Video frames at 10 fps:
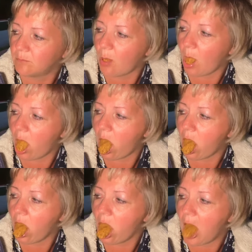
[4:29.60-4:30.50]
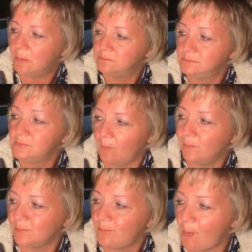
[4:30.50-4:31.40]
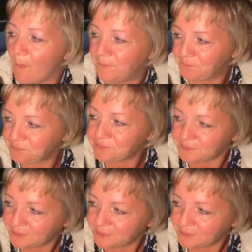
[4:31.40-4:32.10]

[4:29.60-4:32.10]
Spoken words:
So you enjoy that then, yeah? That's grim. Bye.